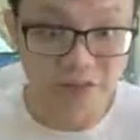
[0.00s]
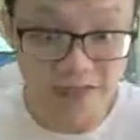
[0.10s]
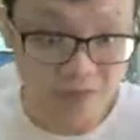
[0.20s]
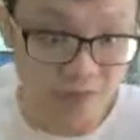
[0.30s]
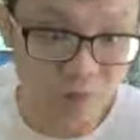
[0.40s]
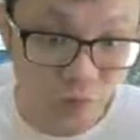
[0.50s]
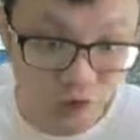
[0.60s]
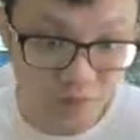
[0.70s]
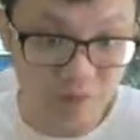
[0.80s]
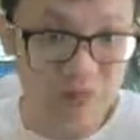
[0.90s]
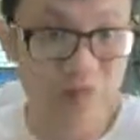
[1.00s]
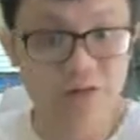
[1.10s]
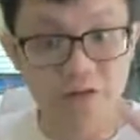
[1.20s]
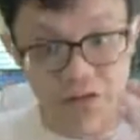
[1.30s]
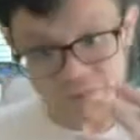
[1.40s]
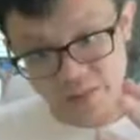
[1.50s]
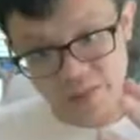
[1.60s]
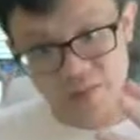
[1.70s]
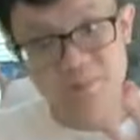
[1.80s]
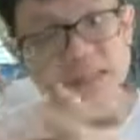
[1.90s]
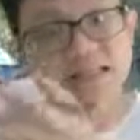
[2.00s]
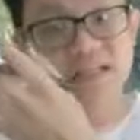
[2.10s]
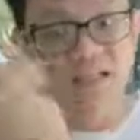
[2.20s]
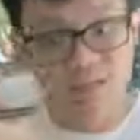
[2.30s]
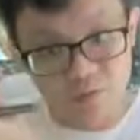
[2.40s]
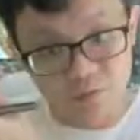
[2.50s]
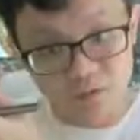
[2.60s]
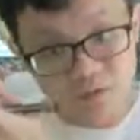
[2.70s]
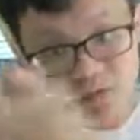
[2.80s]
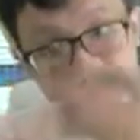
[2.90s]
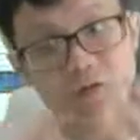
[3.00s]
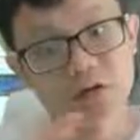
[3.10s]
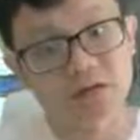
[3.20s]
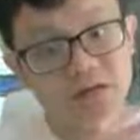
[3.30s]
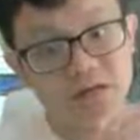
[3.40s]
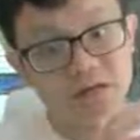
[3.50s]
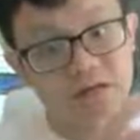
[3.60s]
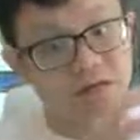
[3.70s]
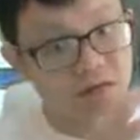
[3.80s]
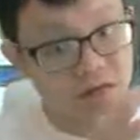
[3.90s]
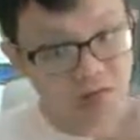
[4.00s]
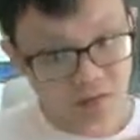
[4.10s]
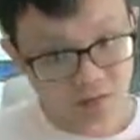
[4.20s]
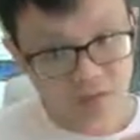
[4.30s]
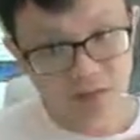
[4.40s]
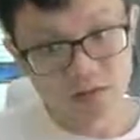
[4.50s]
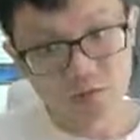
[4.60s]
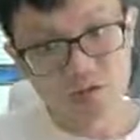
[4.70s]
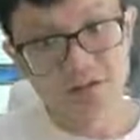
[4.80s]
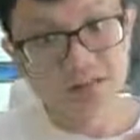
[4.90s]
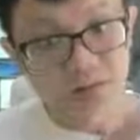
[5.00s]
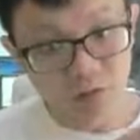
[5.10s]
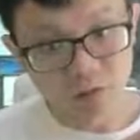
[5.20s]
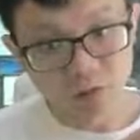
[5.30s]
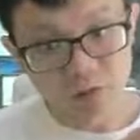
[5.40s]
right the volume of the water is big means there's a lot of water the volume of the water is low